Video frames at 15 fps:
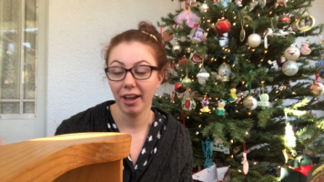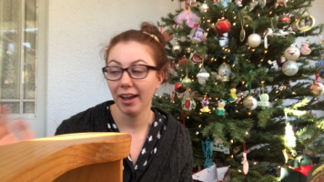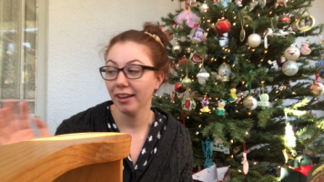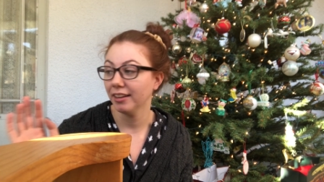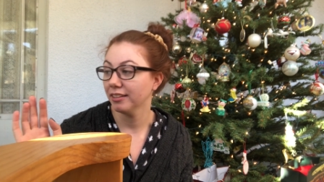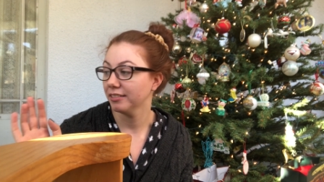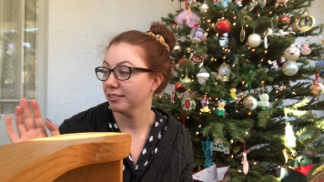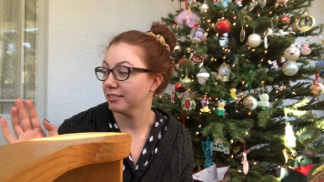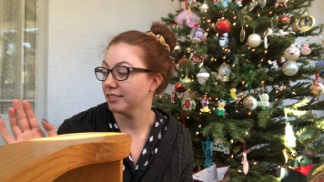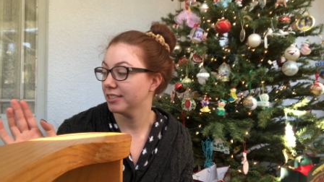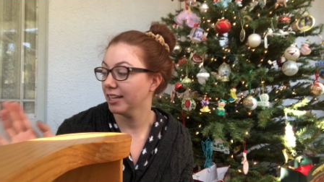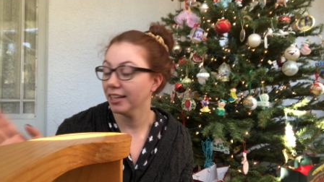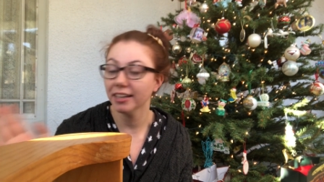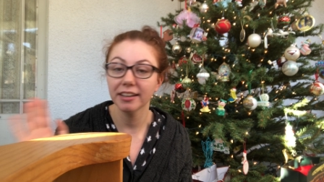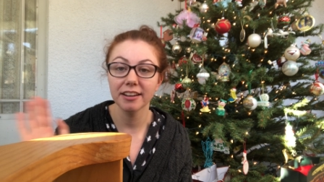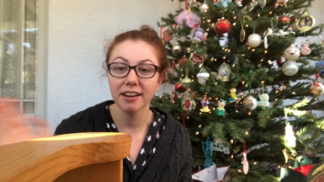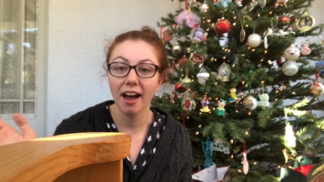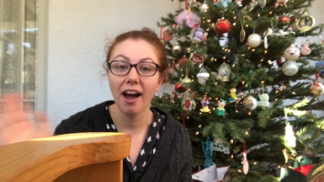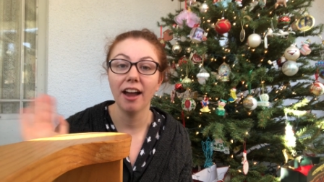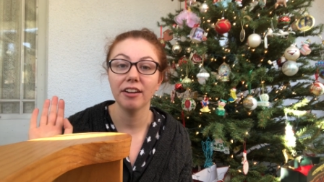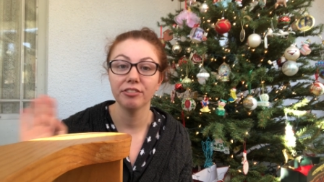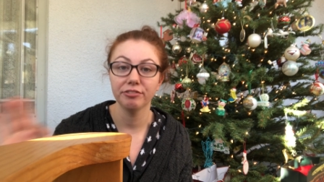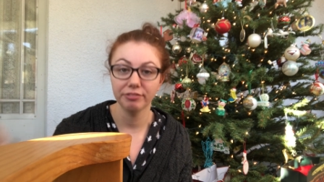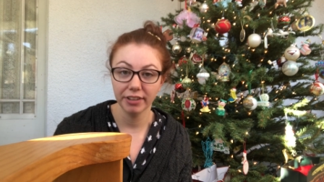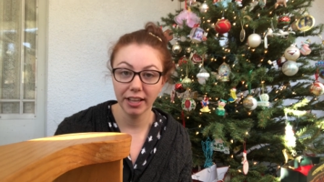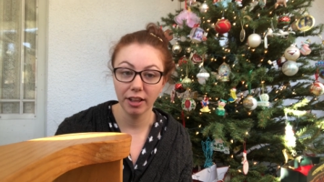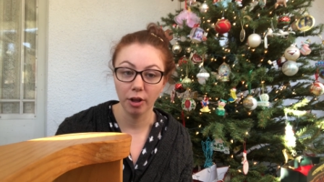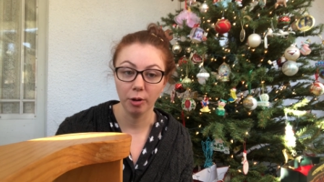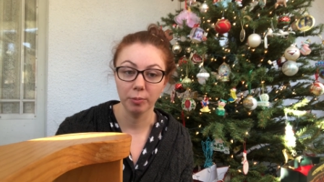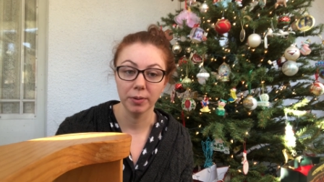I did not
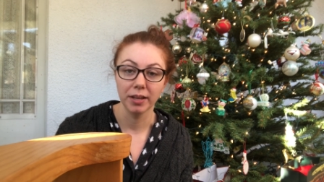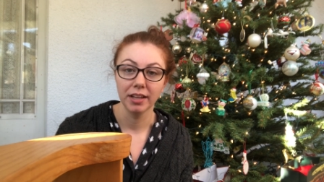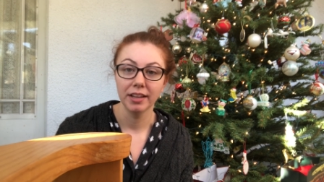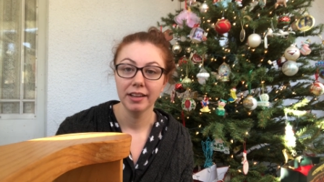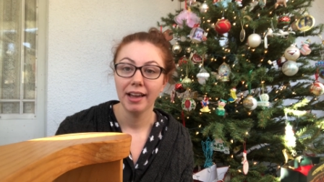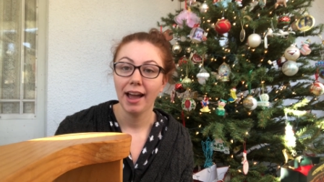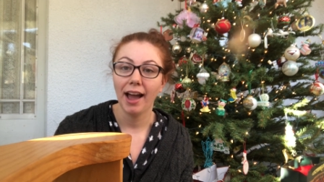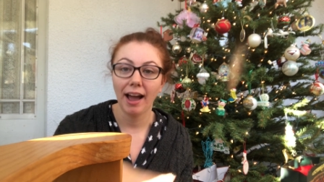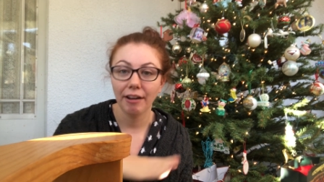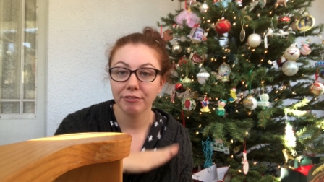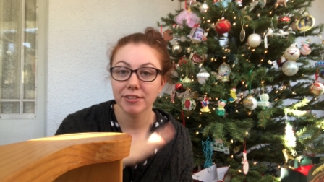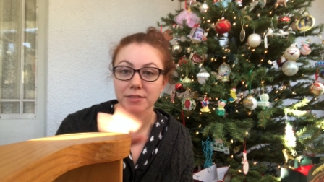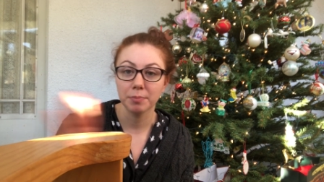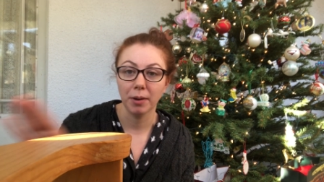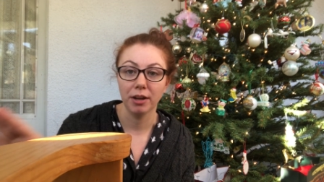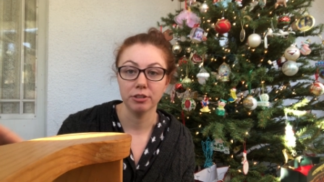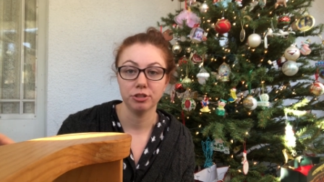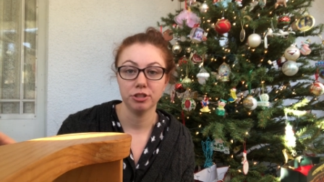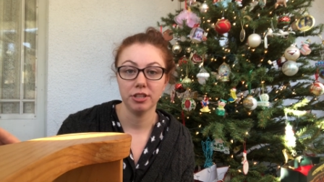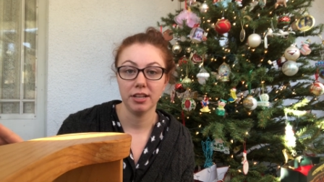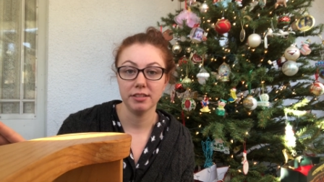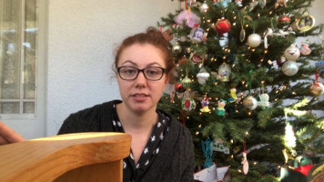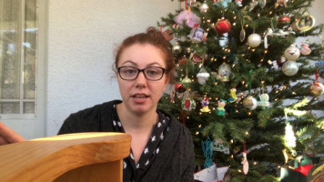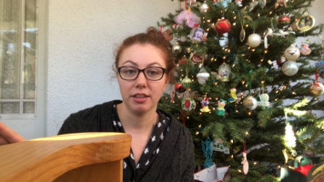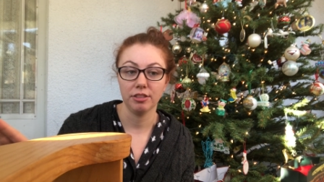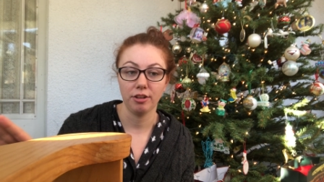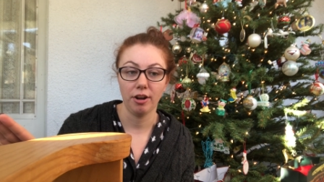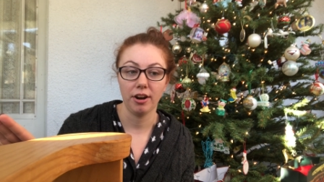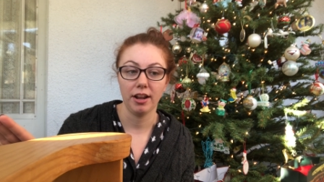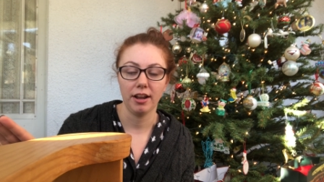film half as much as I
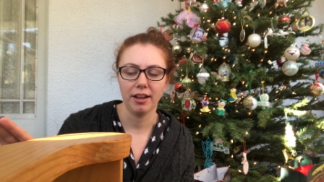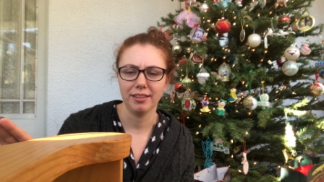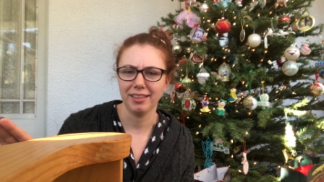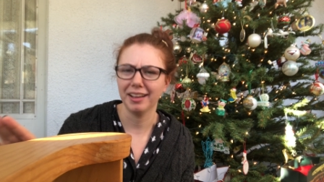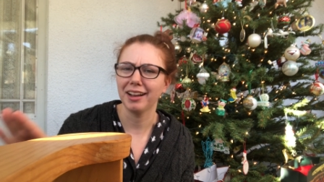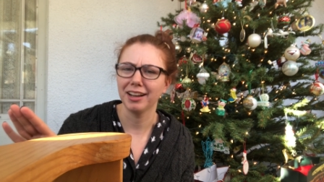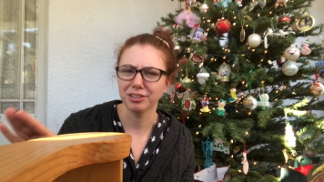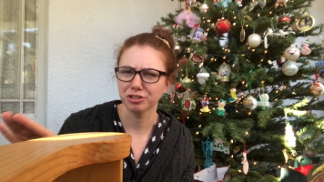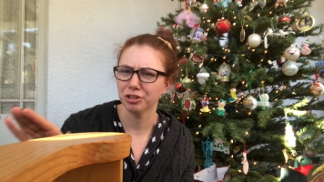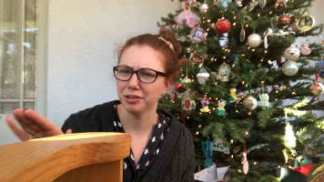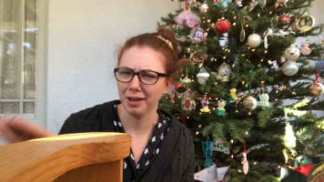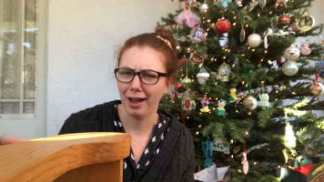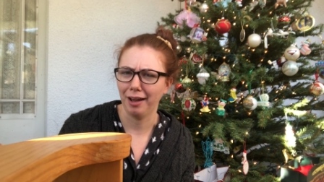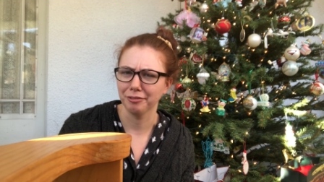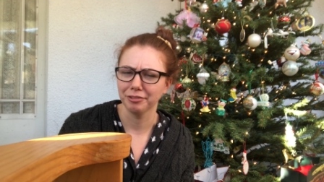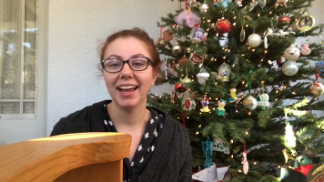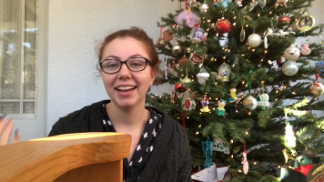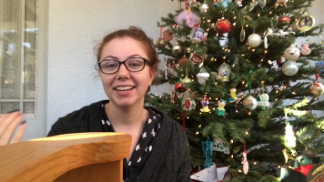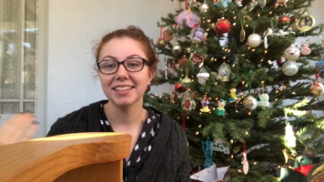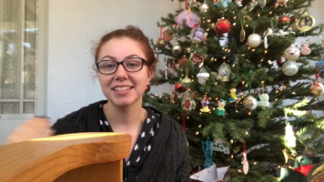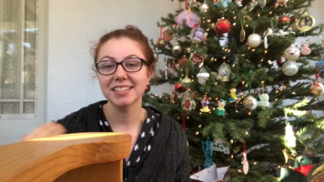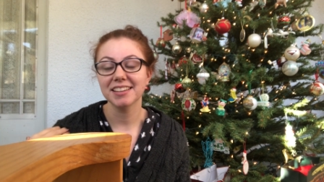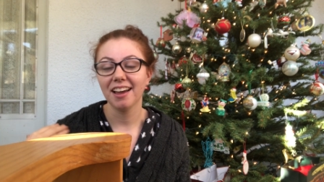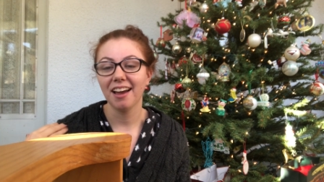thought I think I should have. And